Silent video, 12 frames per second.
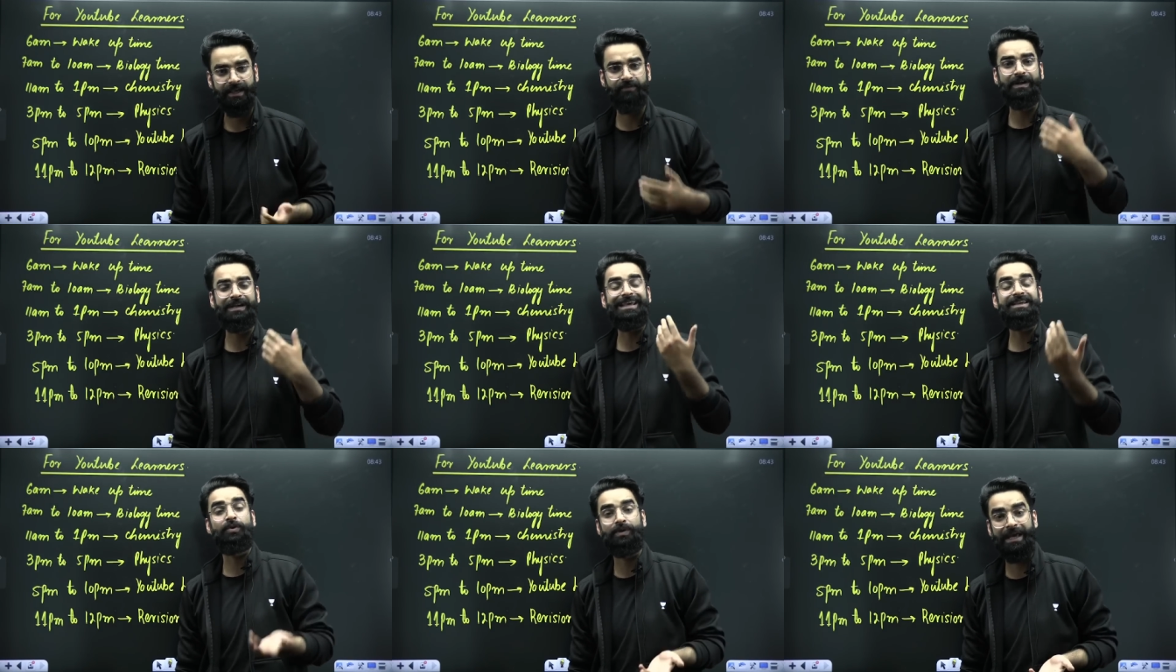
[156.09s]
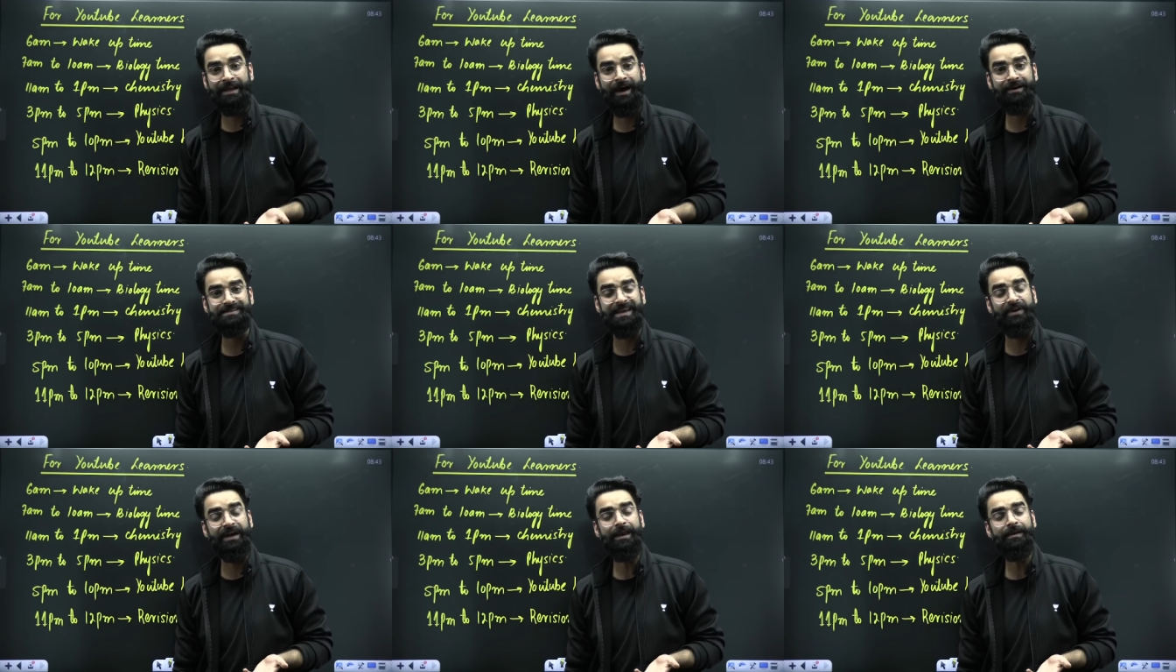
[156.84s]
If it takes you 10 hours
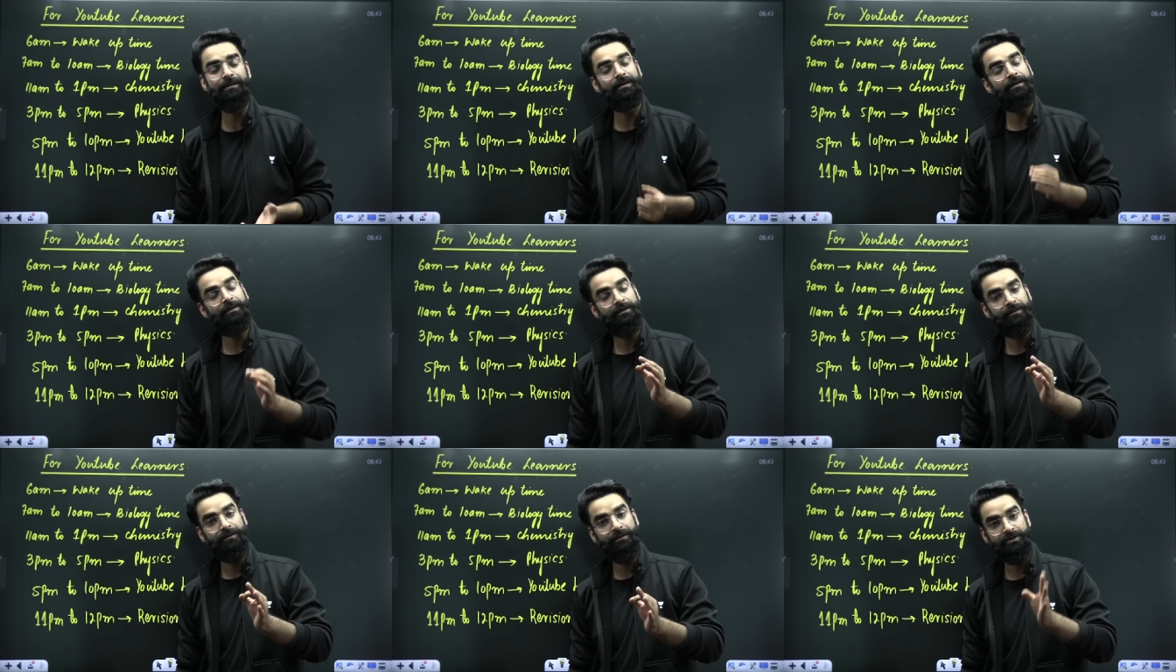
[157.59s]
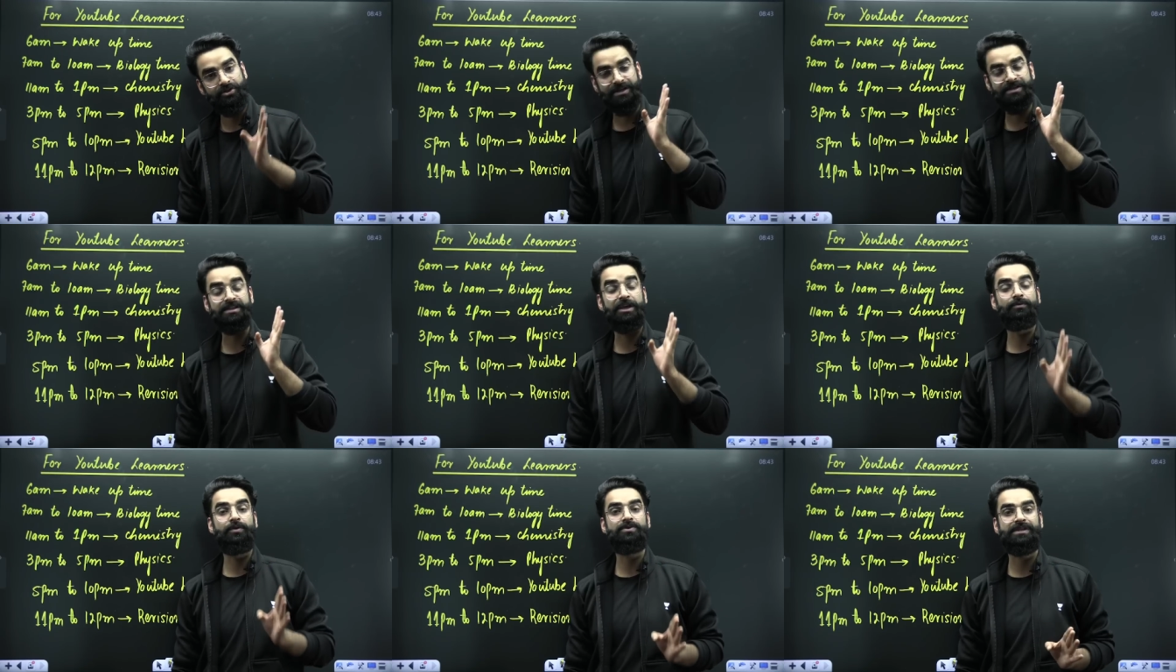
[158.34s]
every day, just
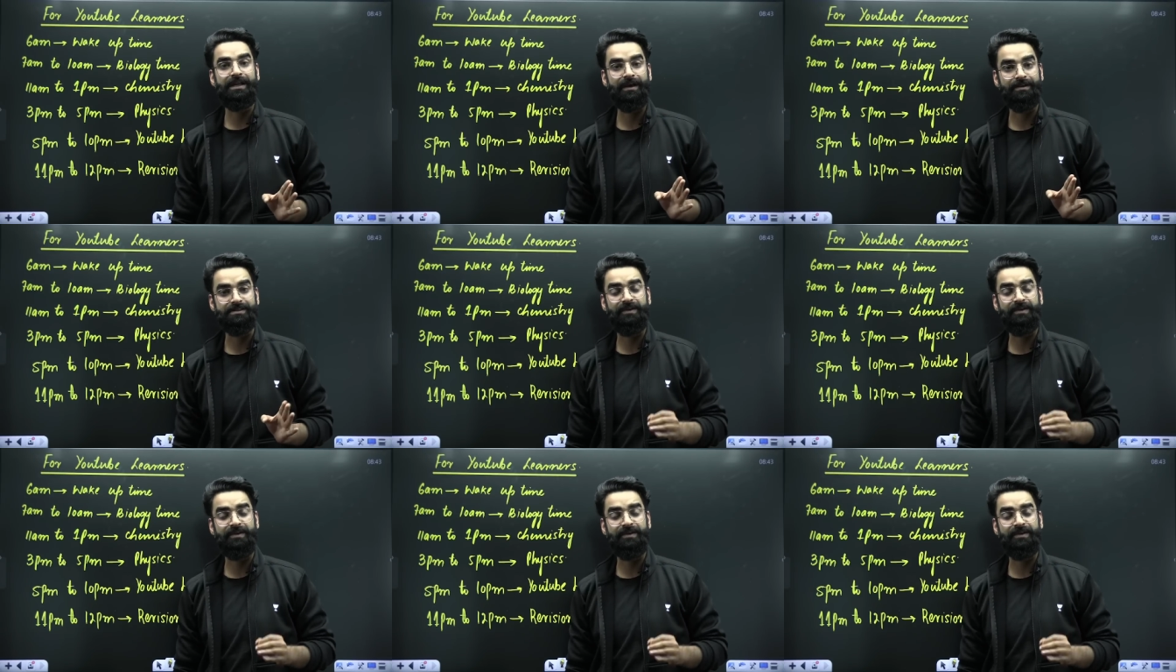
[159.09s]
give those 10 hours.